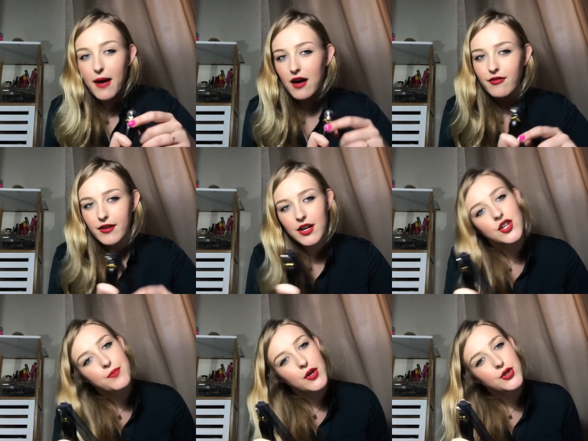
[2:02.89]
matte
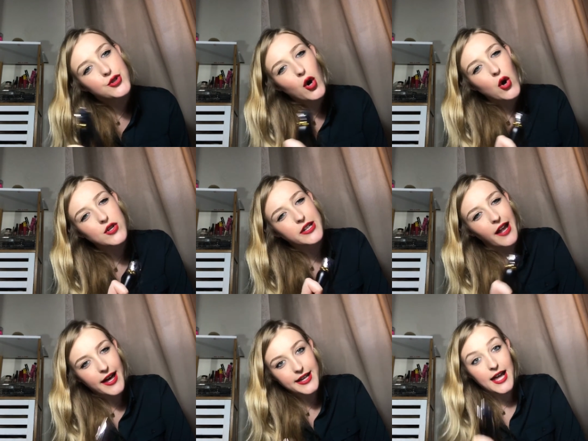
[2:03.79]
finish but not
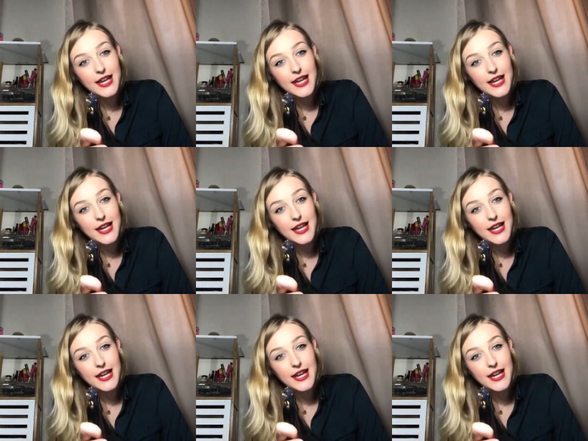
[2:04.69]
like